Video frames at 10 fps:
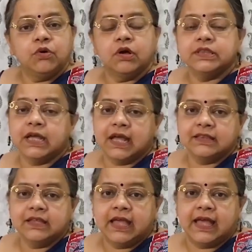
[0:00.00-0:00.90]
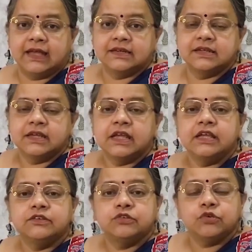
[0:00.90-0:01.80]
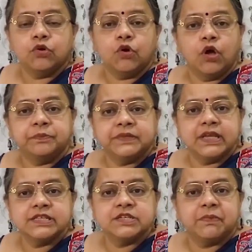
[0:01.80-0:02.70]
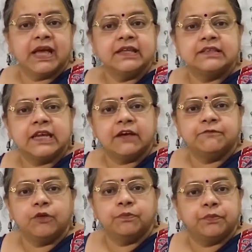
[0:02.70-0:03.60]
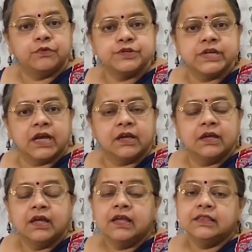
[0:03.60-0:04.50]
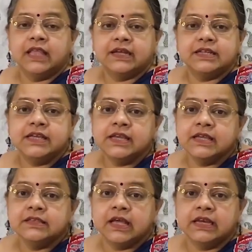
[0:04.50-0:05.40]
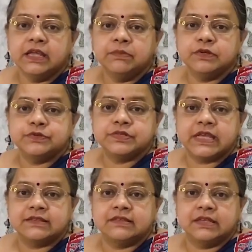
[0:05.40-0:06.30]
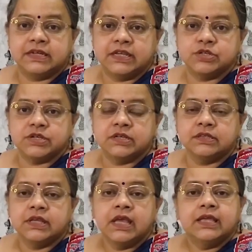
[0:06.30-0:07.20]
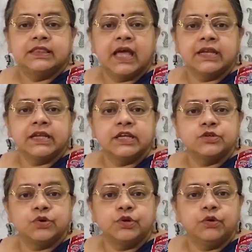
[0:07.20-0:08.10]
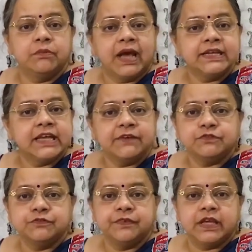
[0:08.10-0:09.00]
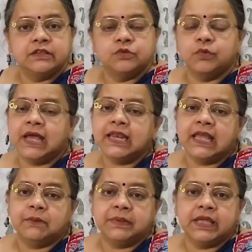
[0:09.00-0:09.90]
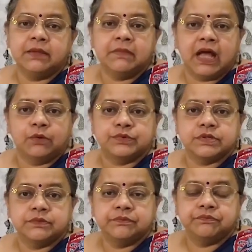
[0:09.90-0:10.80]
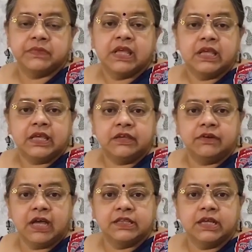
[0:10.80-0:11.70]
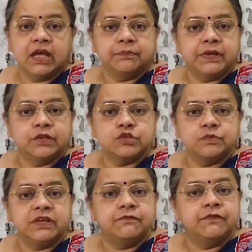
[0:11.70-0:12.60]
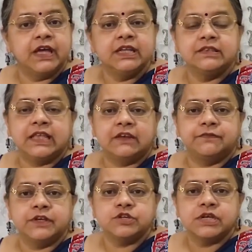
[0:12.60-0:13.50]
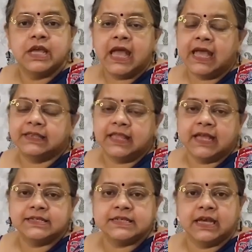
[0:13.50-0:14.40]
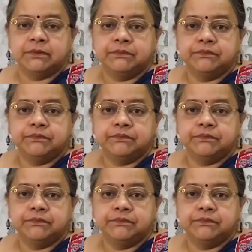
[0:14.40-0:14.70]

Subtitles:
on the other hand, is so obsessed by his love for Portia that he is unable to sense the dangers that Antonio might have to face while helping him out. He rather appears to be very selfish at that time.